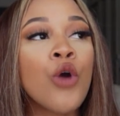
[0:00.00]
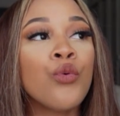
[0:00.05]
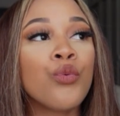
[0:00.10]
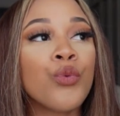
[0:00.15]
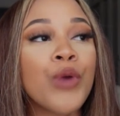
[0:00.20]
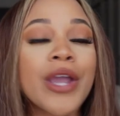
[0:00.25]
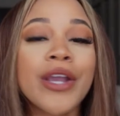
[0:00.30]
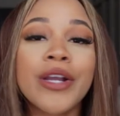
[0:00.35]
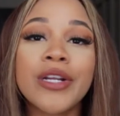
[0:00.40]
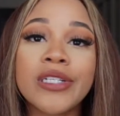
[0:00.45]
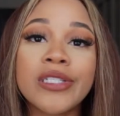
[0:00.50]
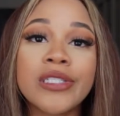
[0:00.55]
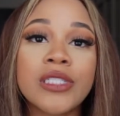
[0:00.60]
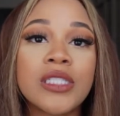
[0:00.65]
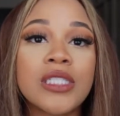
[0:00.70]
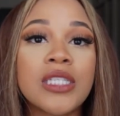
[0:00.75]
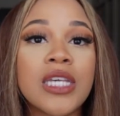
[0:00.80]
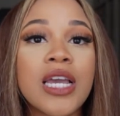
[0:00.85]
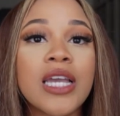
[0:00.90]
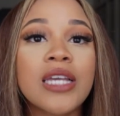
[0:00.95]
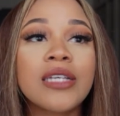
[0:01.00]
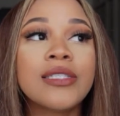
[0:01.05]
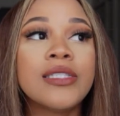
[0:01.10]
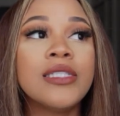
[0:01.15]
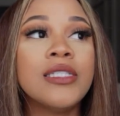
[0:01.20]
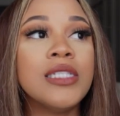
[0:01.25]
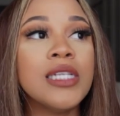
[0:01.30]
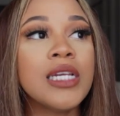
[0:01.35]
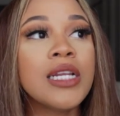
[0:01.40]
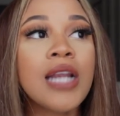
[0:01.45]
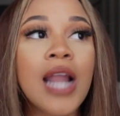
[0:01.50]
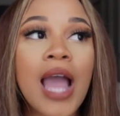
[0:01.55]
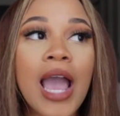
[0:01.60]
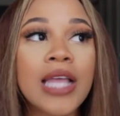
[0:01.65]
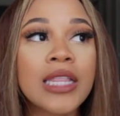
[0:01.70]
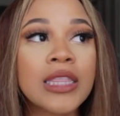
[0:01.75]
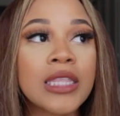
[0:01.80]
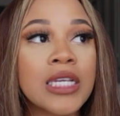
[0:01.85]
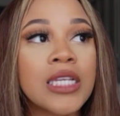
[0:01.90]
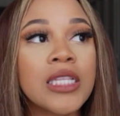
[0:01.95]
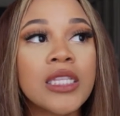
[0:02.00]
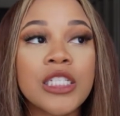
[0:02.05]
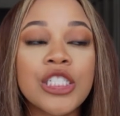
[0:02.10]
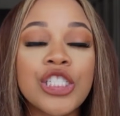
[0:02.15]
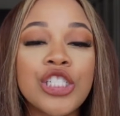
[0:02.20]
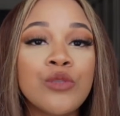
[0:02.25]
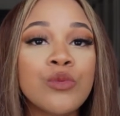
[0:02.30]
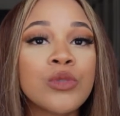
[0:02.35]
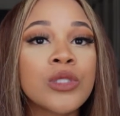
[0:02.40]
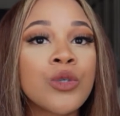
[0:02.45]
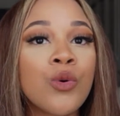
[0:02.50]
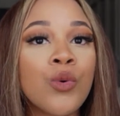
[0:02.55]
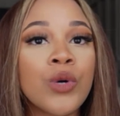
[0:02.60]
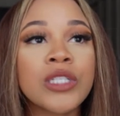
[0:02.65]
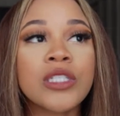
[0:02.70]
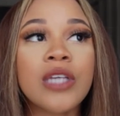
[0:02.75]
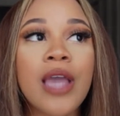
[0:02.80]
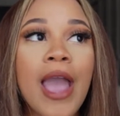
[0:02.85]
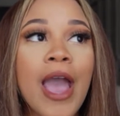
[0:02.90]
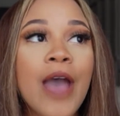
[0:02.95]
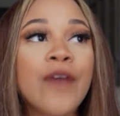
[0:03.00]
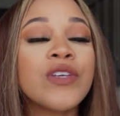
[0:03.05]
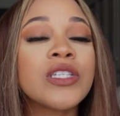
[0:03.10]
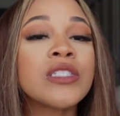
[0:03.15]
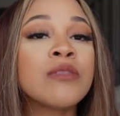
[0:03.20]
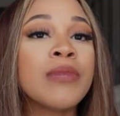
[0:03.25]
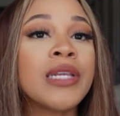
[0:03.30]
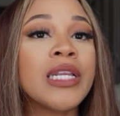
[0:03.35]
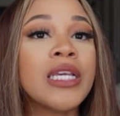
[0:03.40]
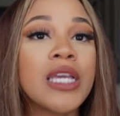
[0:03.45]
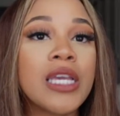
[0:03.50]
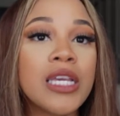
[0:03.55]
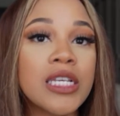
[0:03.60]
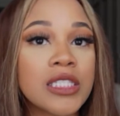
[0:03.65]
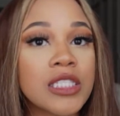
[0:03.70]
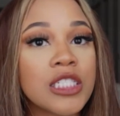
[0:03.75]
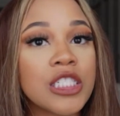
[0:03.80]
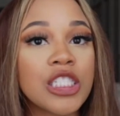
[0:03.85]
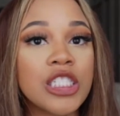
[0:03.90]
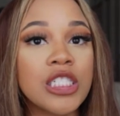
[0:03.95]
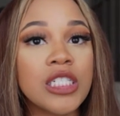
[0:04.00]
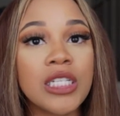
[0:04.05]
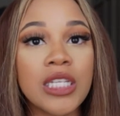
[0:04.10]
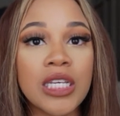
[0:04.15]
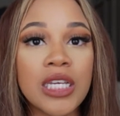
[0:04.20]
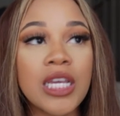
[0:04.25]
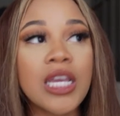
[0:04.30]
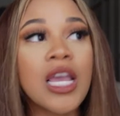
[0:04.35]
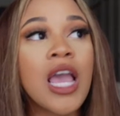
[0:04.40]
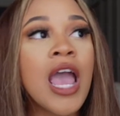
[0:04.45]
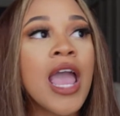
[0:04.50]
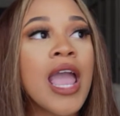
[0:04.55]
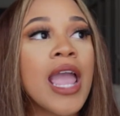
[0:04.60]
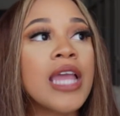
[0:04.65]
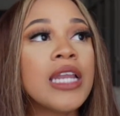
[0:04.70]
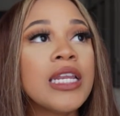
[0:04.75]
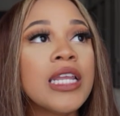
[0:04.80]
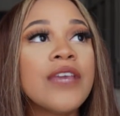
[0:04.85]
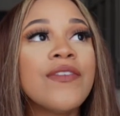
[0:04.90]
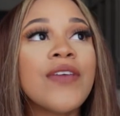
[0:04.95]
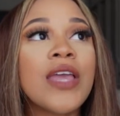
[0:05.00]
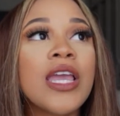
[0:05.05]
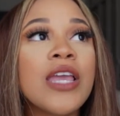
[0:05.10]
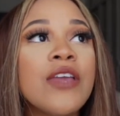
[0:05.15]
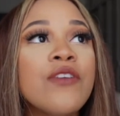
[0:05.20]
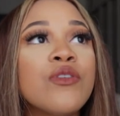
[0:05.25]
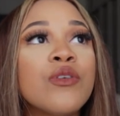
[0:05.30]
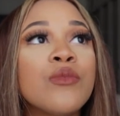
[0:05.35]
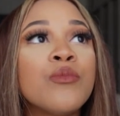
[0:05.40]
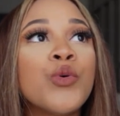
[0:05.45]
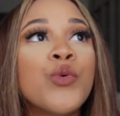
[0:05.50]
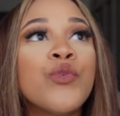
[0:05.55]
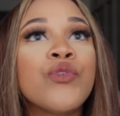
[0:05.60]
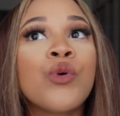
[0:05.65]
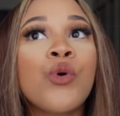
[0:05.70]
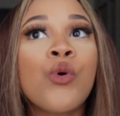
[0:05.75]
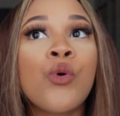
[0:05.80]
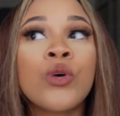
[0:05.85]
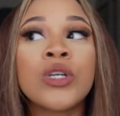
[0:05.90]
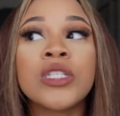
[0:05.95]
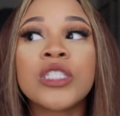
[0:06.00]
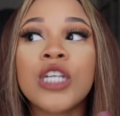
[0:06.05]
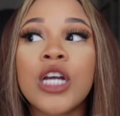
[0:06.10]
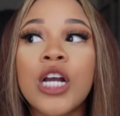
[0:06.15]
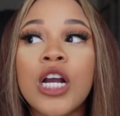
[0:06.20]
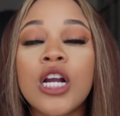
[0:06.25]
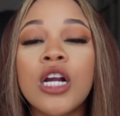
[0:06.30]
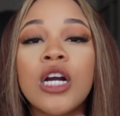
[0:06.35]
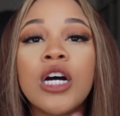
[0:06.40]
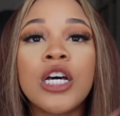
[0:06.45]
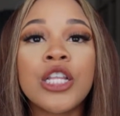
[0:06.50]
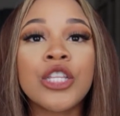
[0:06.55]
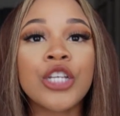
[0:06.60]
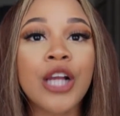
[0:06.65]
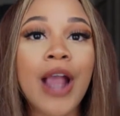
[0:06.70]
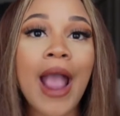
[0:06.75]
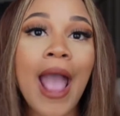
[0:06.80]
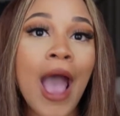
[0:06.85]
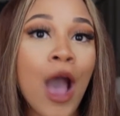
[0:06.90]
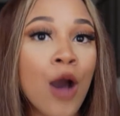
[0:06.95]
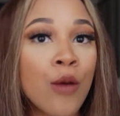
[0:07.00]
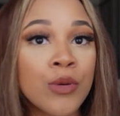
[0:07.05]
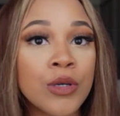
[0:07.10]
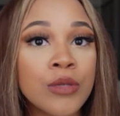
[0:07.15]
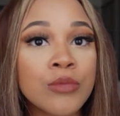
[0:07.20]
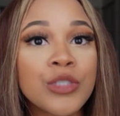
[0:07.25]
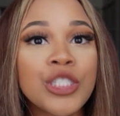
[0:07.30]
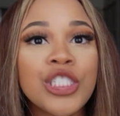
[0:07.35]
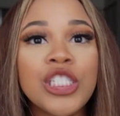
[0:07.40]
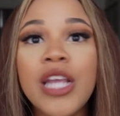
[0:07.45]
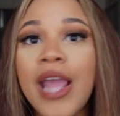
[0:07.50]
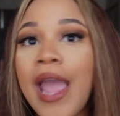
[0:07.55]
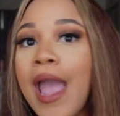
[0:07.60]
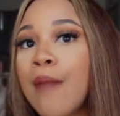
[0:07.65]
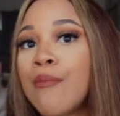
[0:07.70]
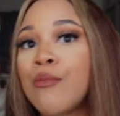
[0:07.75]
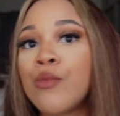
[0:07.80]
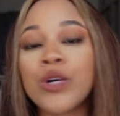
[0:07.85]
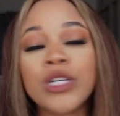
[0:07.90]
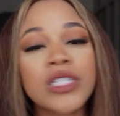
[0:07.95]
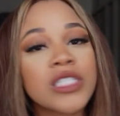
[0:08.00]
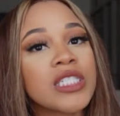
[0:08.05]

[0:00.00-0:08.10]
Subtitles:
record execs did not think that she was going to have as many hits as she did. And even moving on to her other albums, she had more